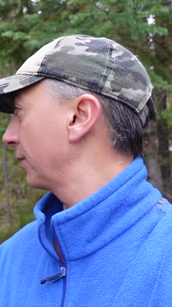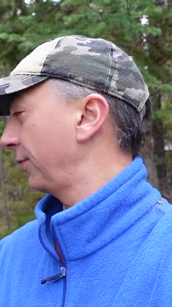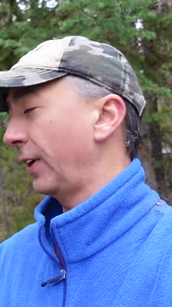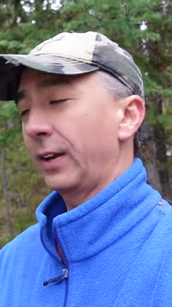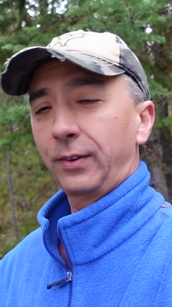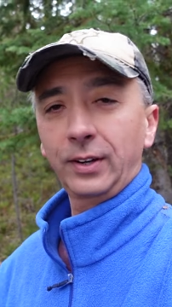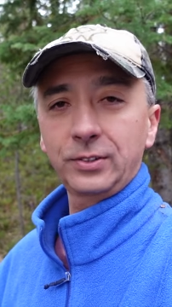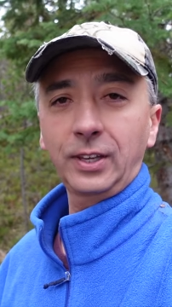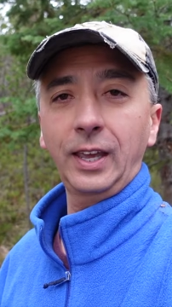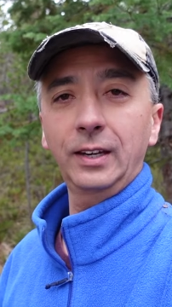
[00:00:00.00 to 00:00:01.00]
The Flagg
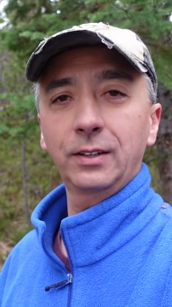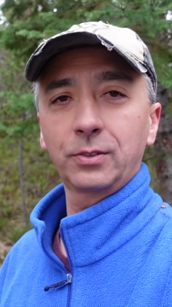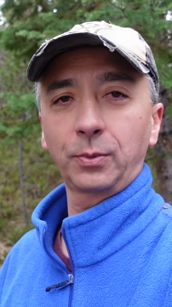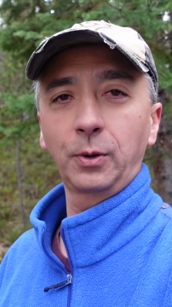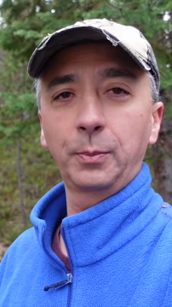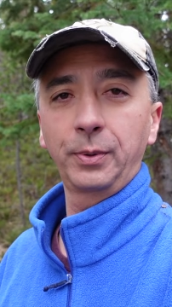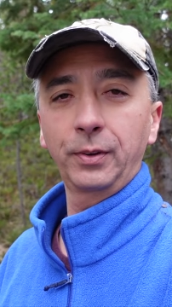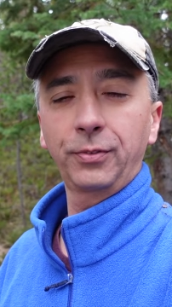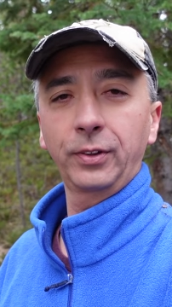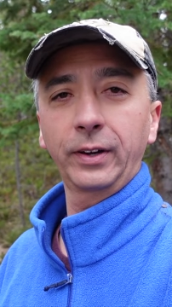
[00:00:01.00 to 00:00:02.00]
Ranch Canyon's a real
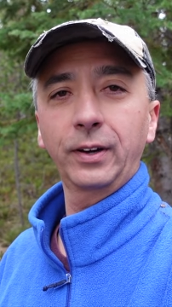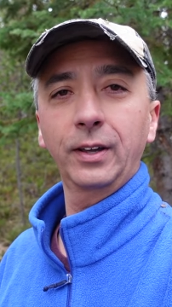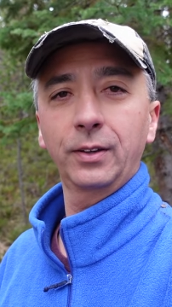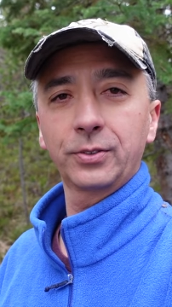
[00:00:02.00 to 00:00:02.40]
beautiful area.